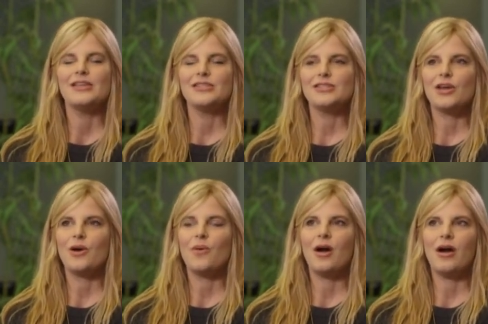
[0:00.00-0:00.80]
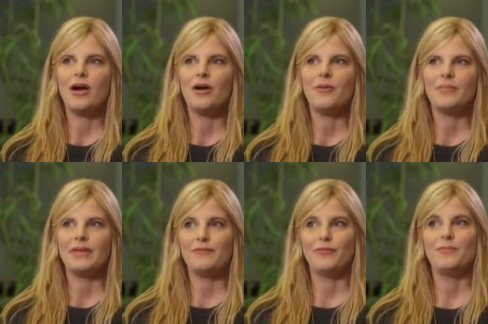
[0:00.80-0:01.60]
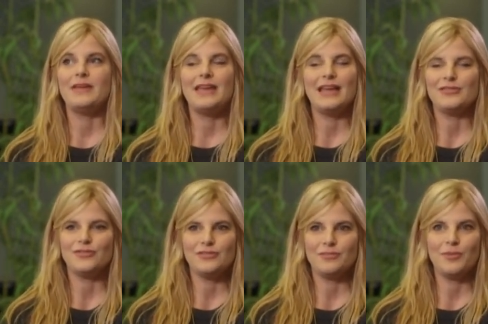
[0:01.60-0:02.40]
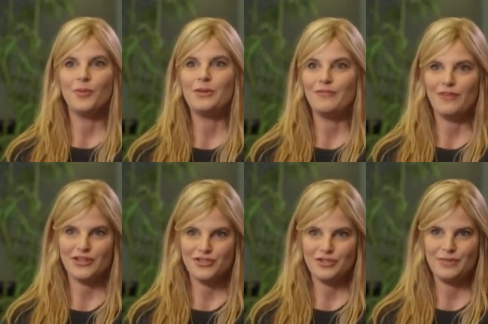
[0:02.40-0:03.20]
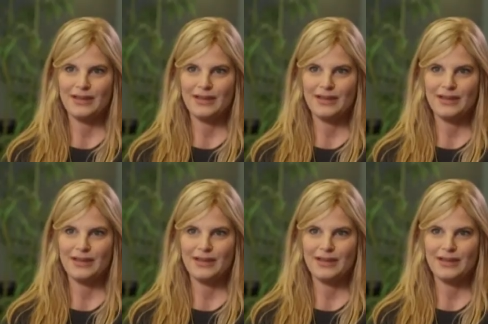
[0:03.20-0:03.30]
So um, for me, cancer is a permanent fixture in